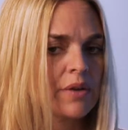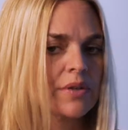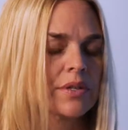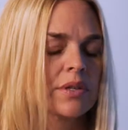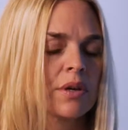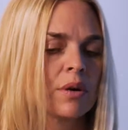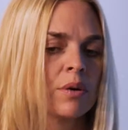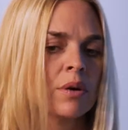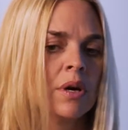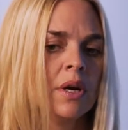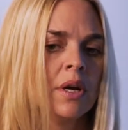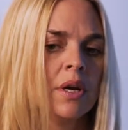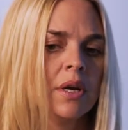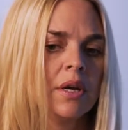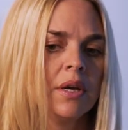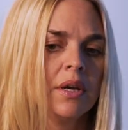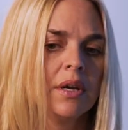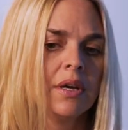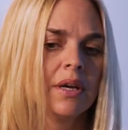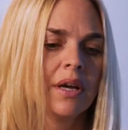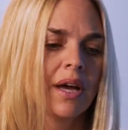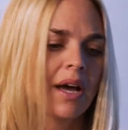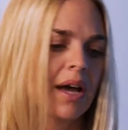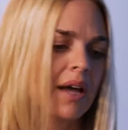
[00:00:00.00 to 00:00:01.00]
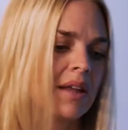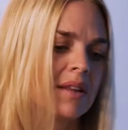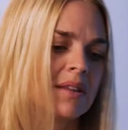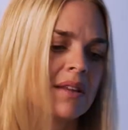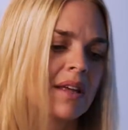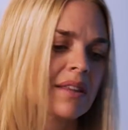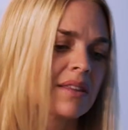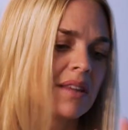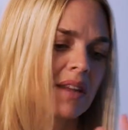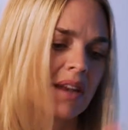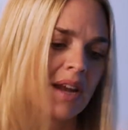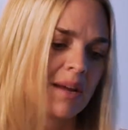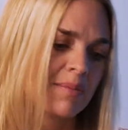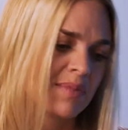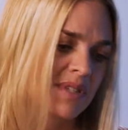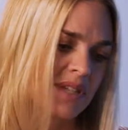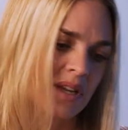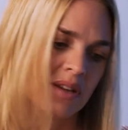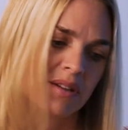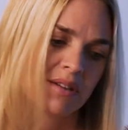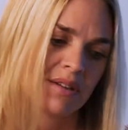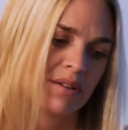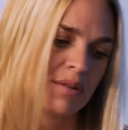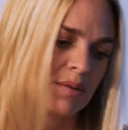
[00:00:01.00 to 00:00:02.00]
So nothing I'm
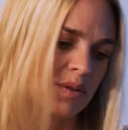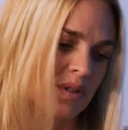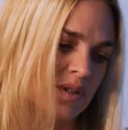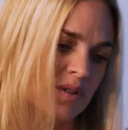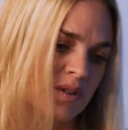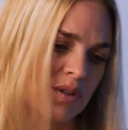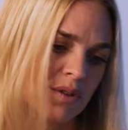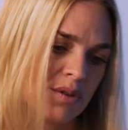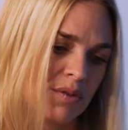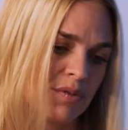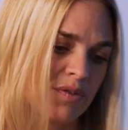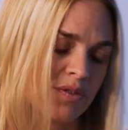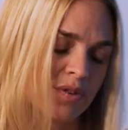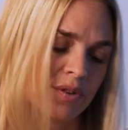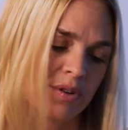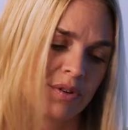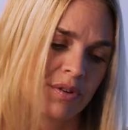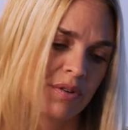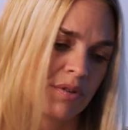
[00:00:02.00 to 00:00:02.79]
telling you is new for